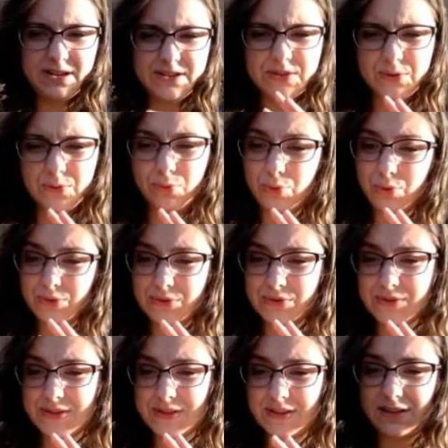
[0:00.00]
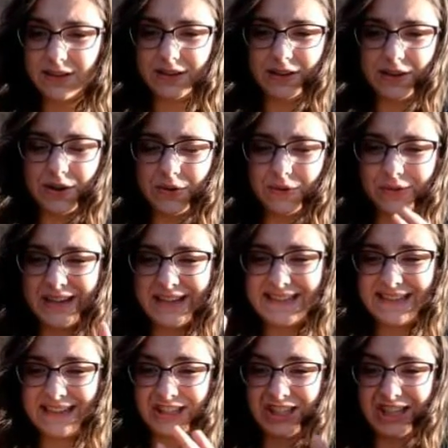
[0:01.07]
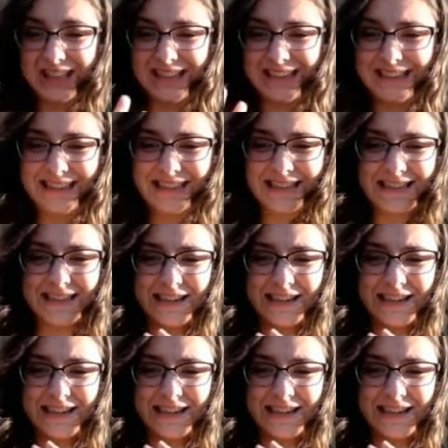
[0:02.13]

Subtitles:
schools, kids touching things,